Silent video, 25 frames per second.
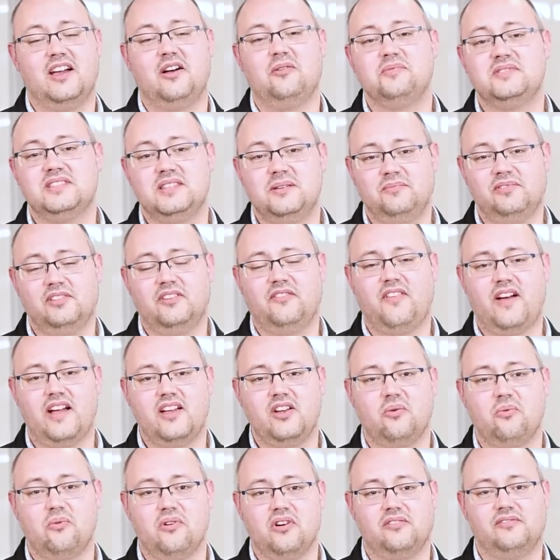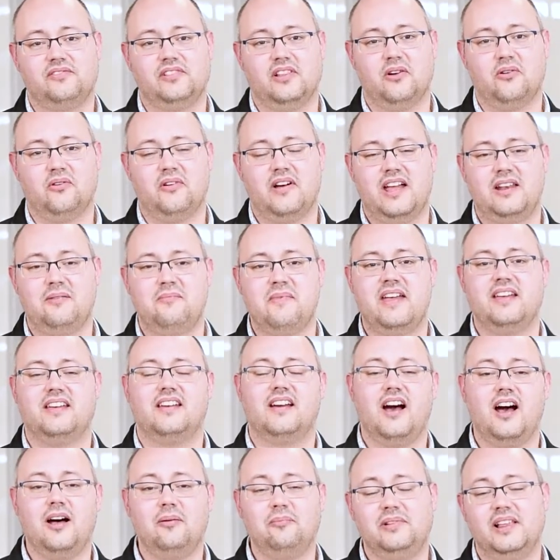help simplify your workflow and make
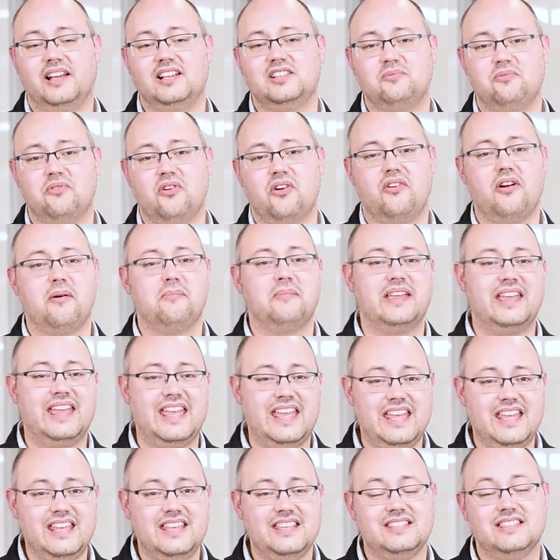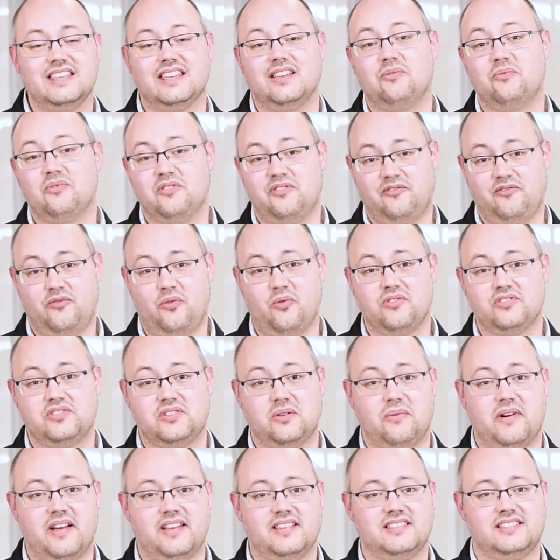complex programming easy with Forge
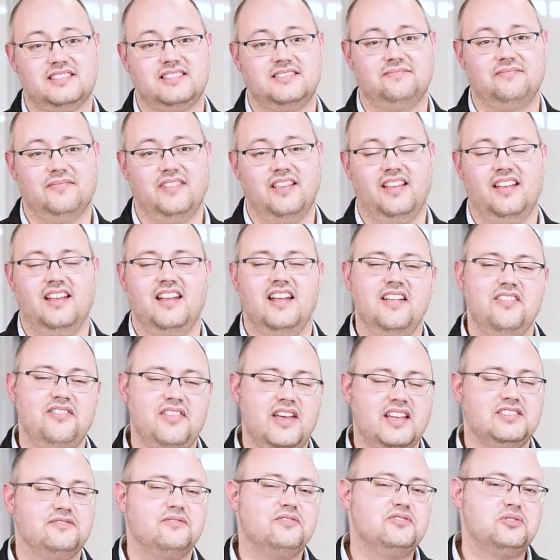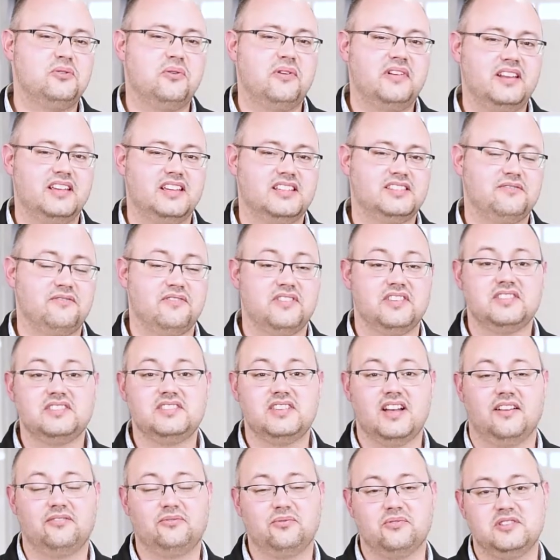OS. Thanks for joining us for this
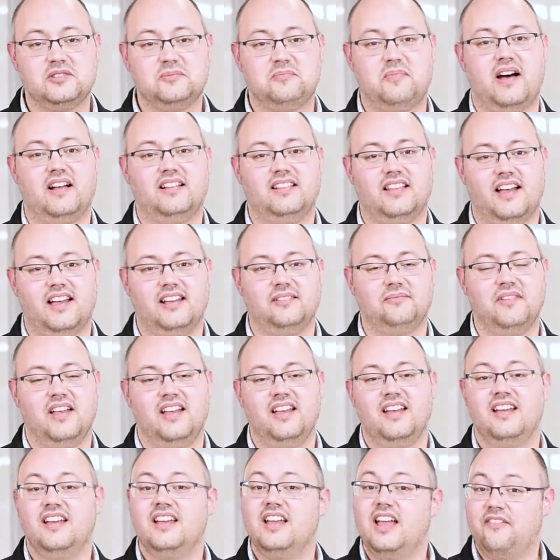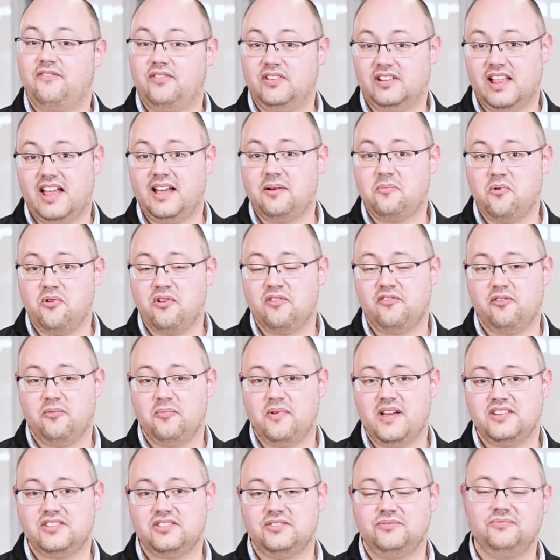software spotlight. If you'd like more
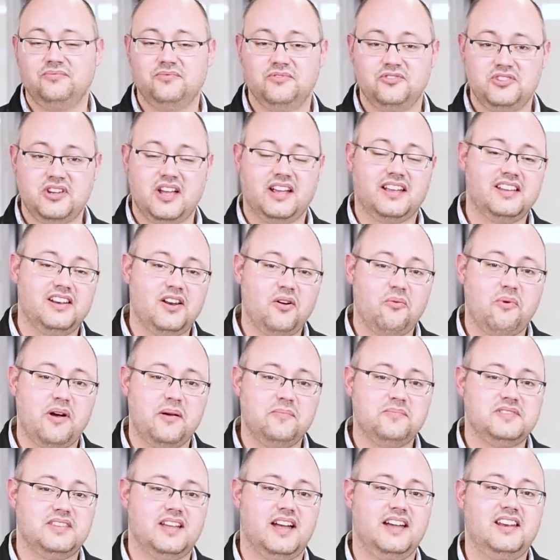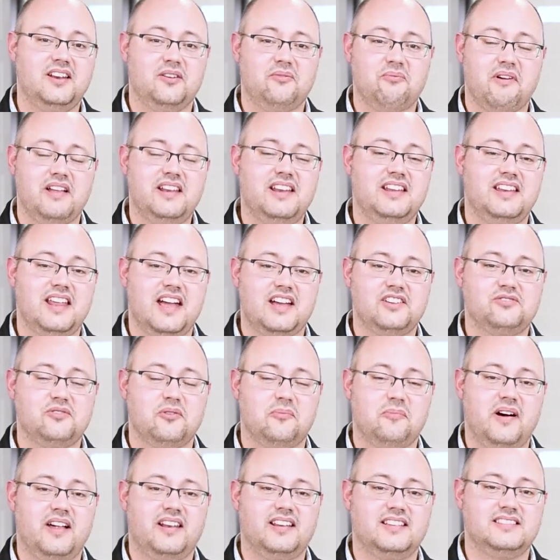information, check out our website at
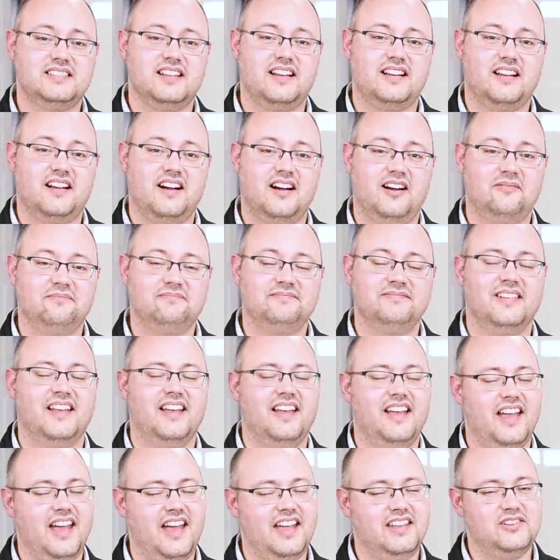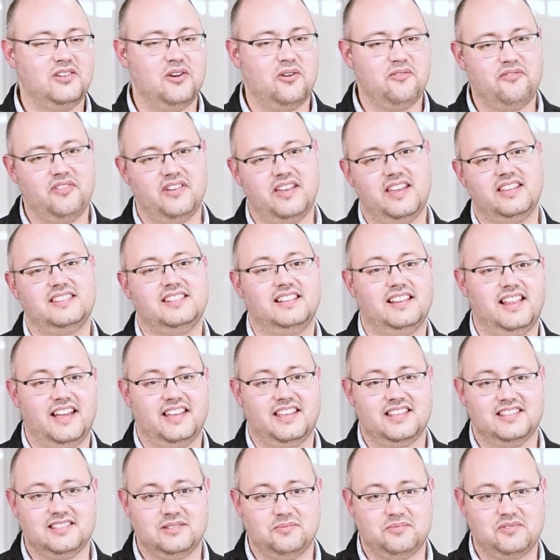ready-robotics.com and don't forget to
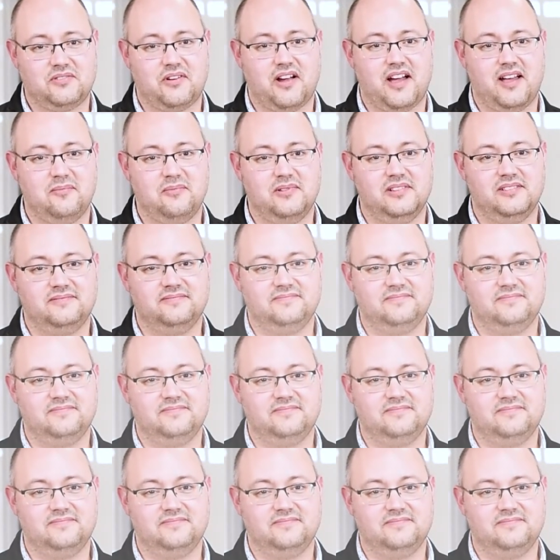like and subscribe.